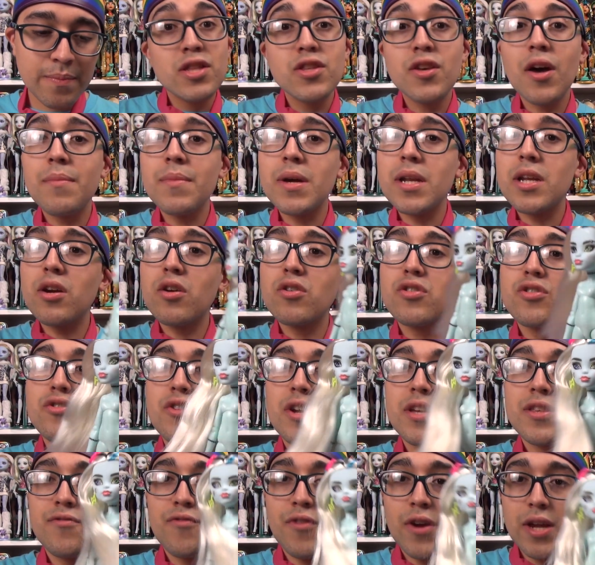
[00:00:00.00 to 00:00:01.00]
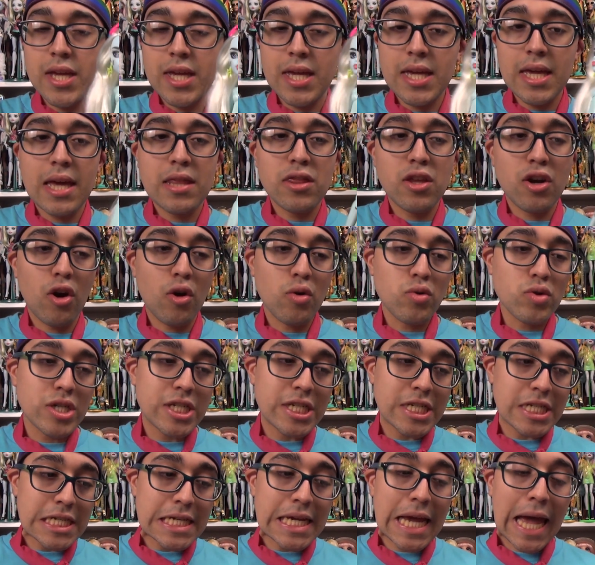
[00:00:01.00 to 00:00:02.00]
So I'm gonna go dress Frankie in their
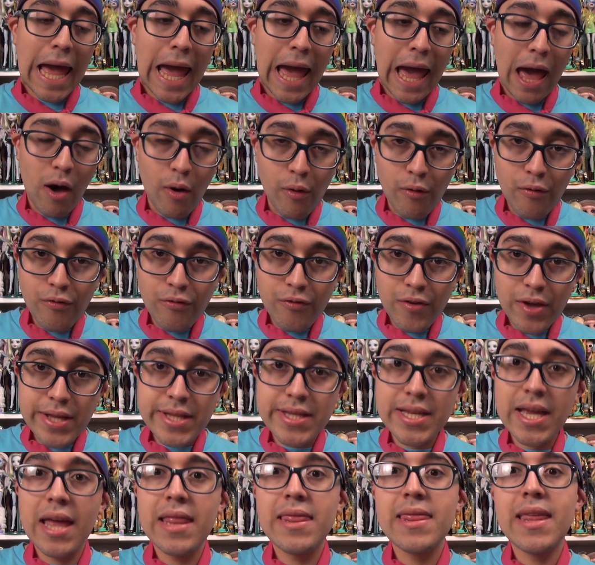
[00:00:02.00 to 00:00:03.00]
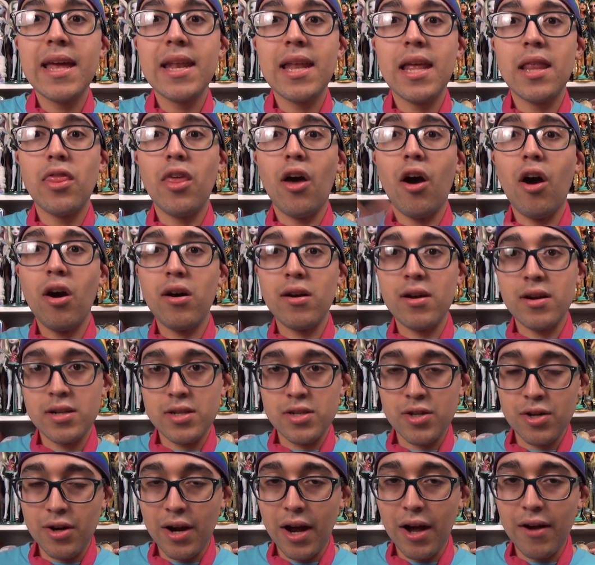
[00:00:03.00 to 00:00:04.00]
OG outfit and then the
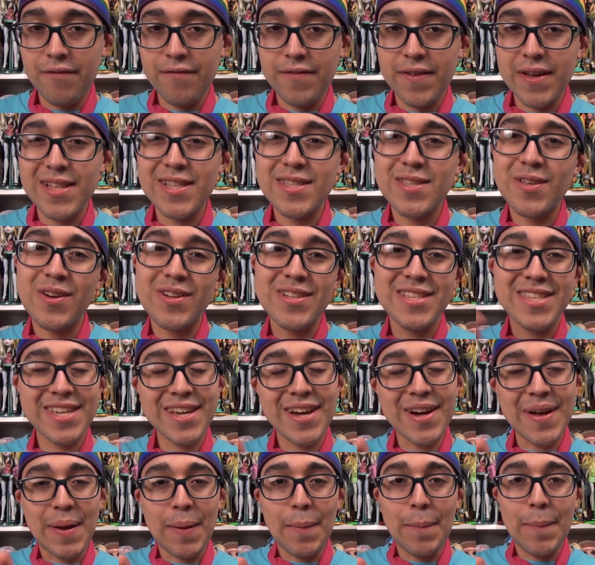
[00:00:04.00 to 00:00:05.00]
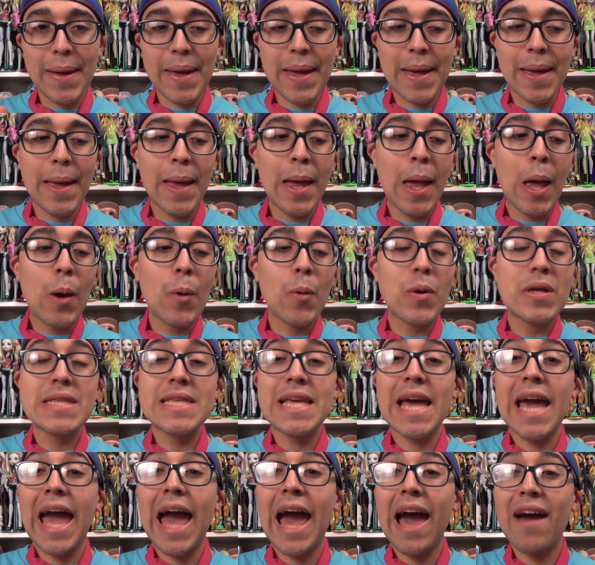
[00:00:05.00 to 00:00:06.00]
Honkature outfit. So I'll see you on a bit once
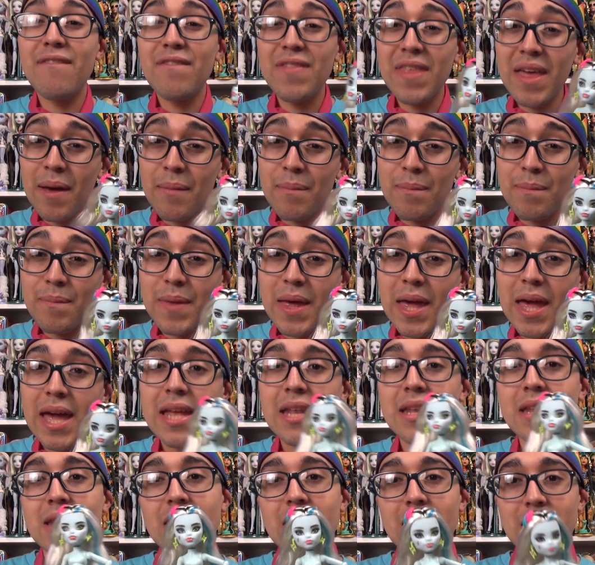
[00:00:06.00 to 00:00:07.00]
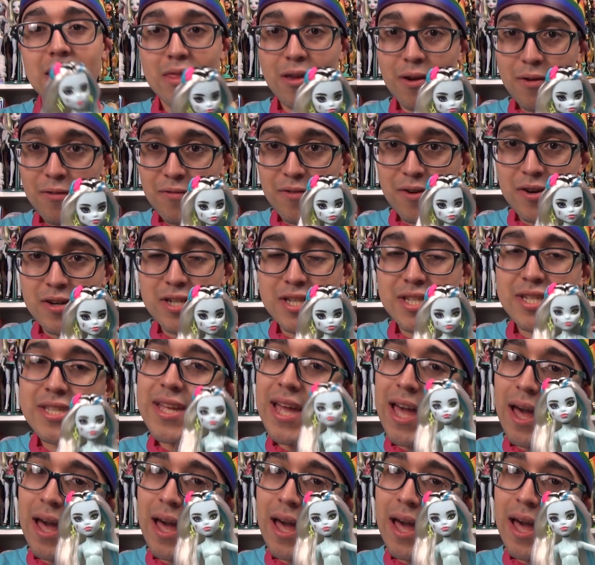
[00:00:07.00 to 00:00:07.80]
I have them in their first